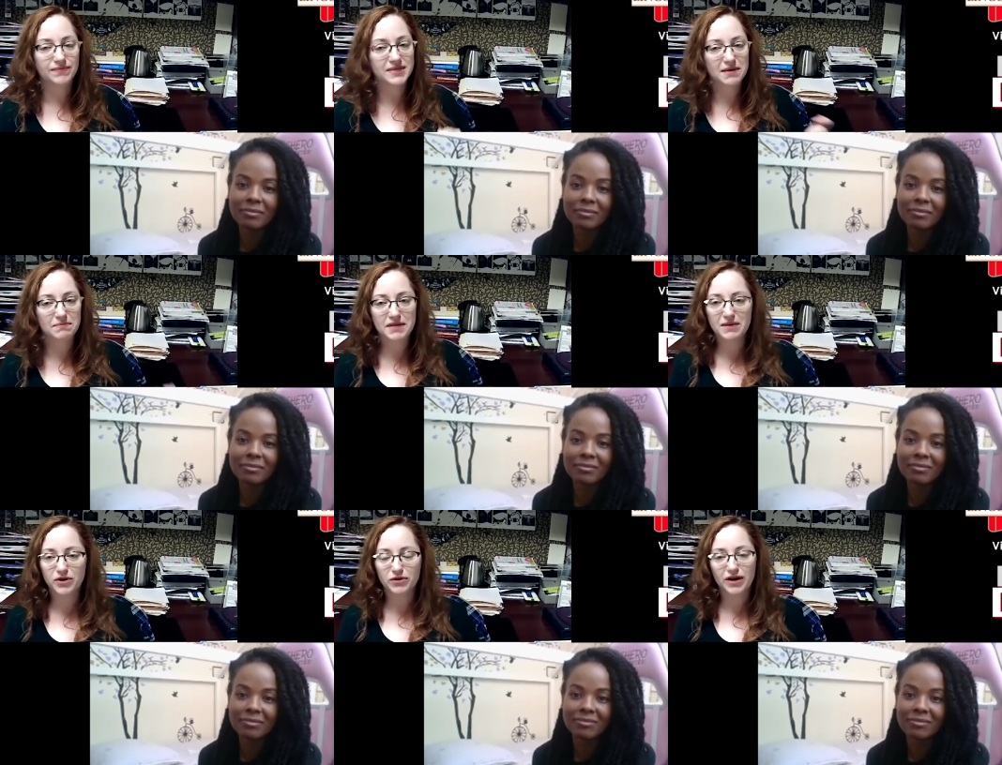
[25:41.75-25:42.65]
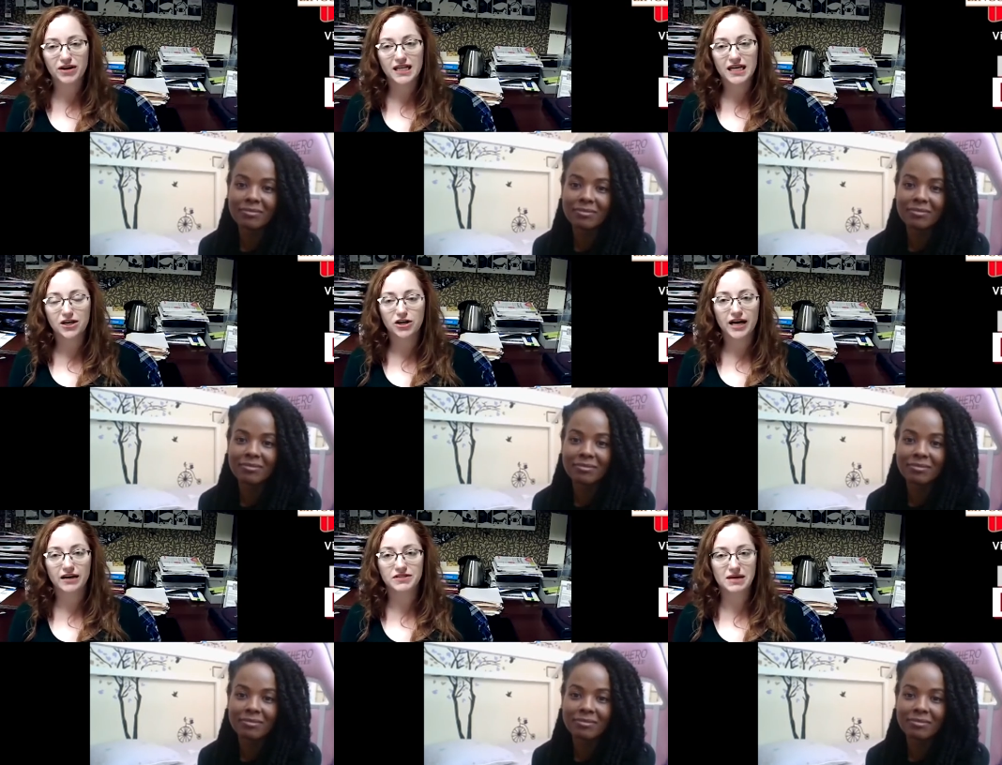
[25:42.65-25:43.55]
Speaker 1: some meme went around on the
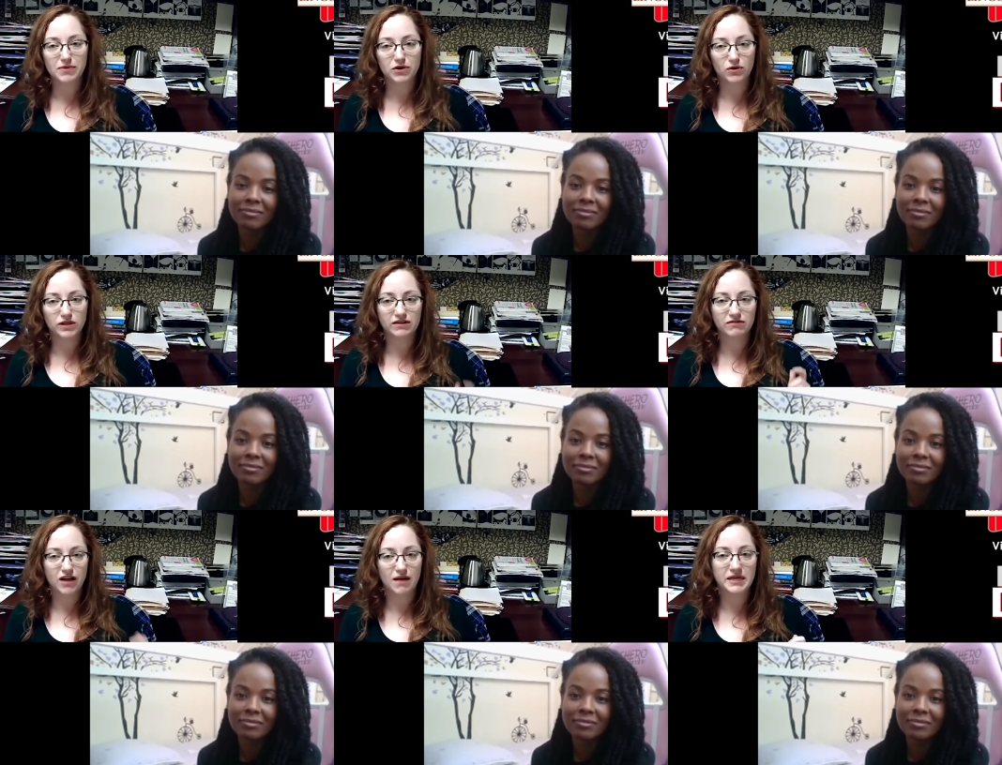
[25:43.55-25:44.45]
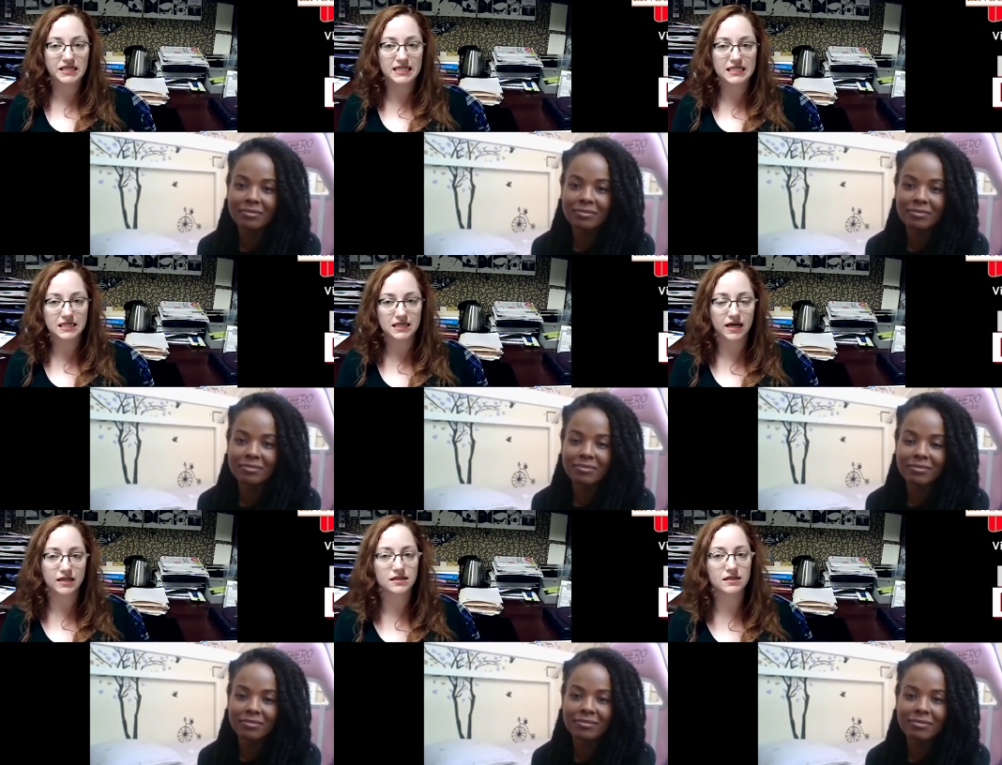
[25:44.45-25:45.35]
internet of someone holding a floppy disk
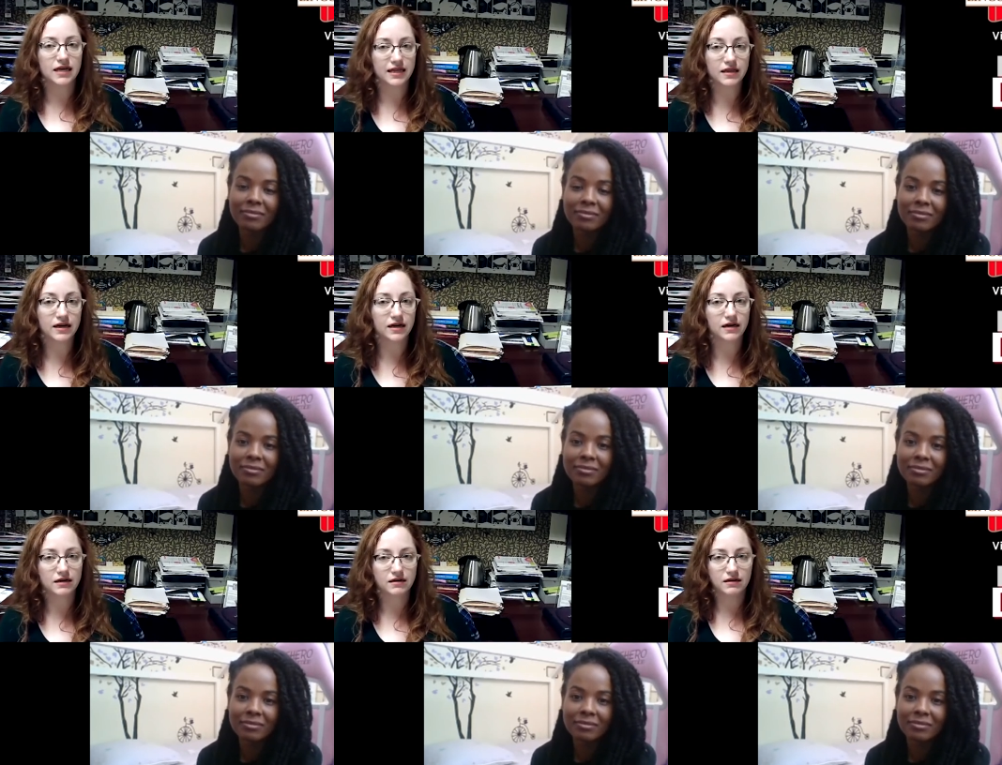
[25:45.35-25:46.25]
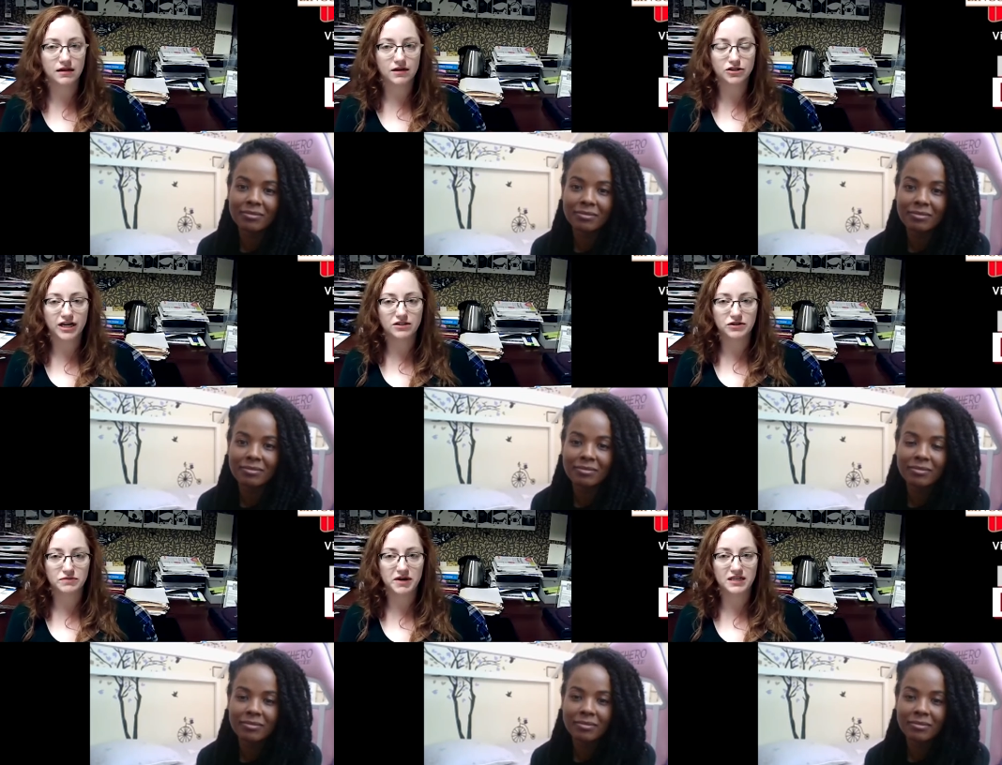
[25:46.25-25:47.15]
and that their their child's
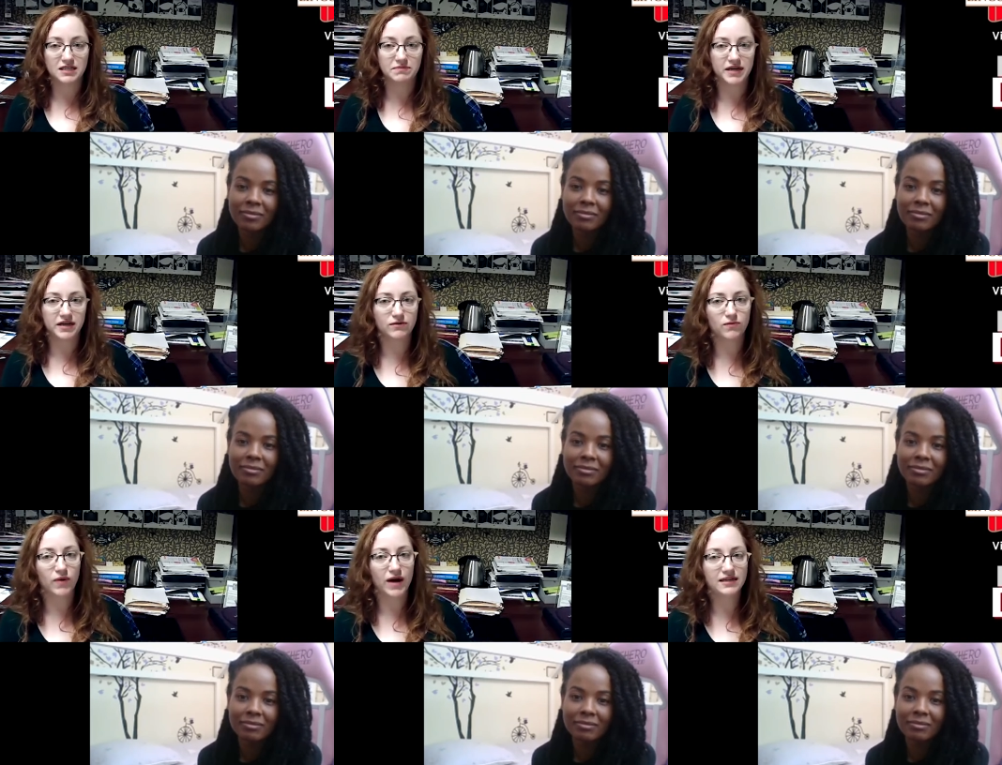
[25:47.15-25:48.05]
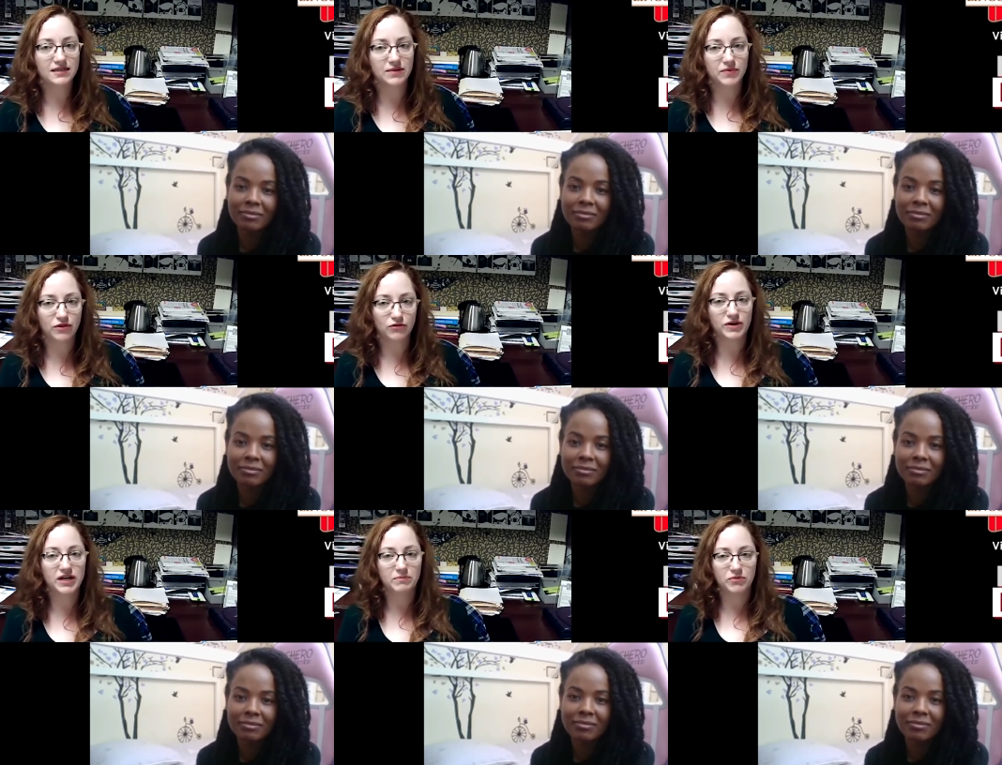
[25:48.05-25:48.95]
response had been why did someone
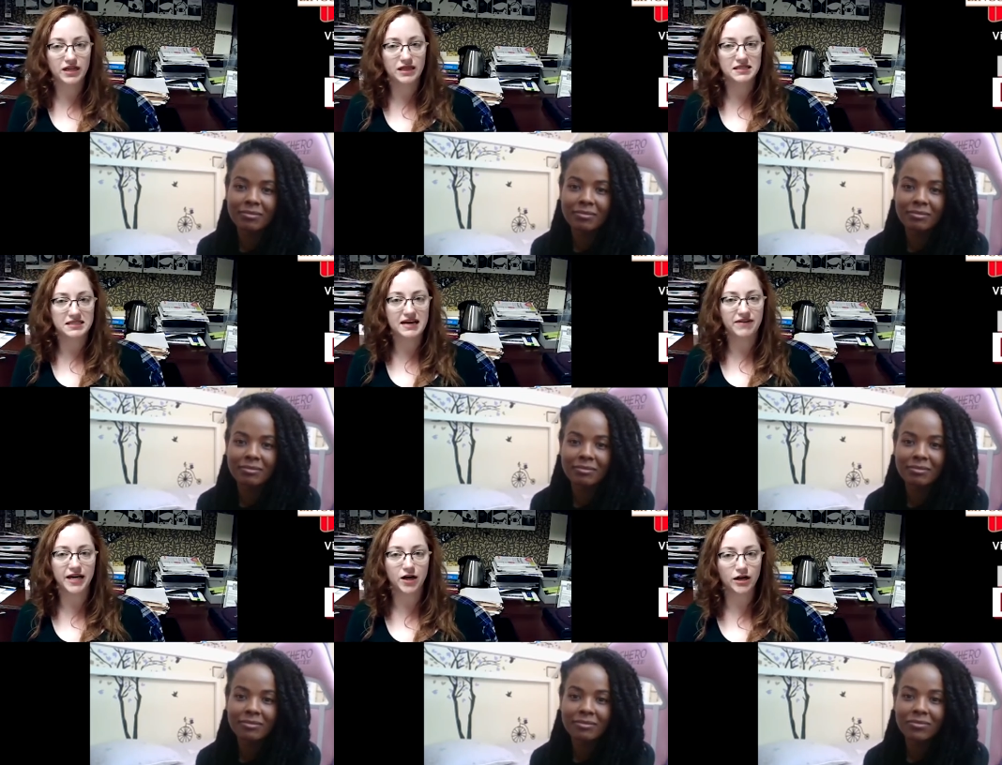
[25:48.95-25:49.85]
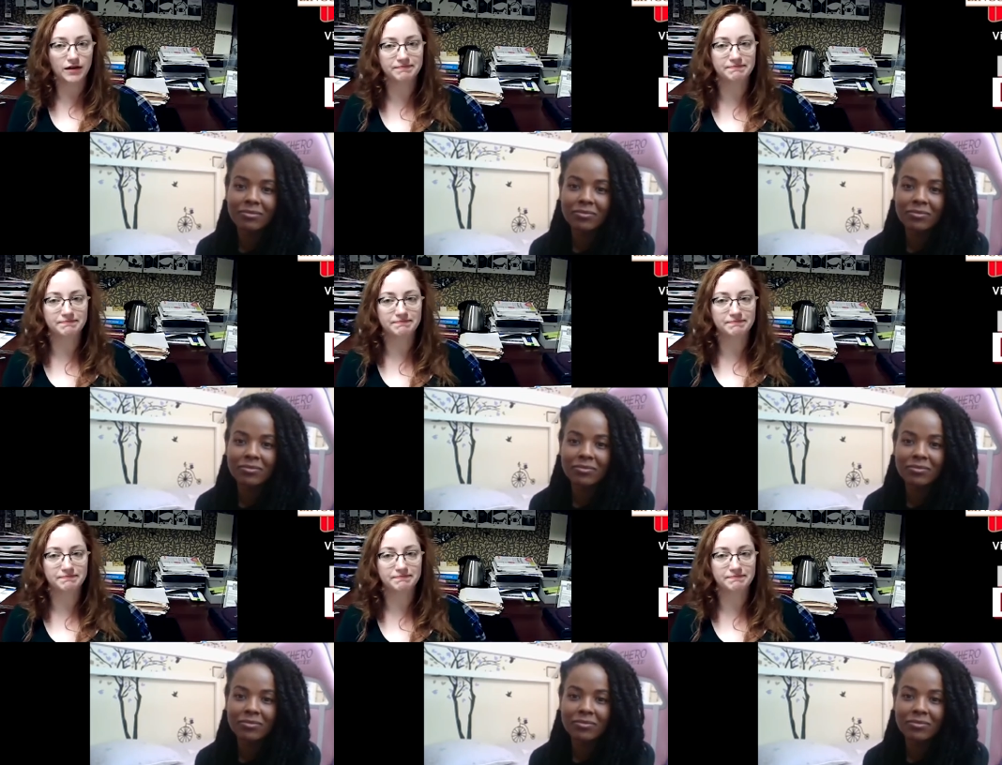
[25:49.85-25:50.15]
3d print the save icon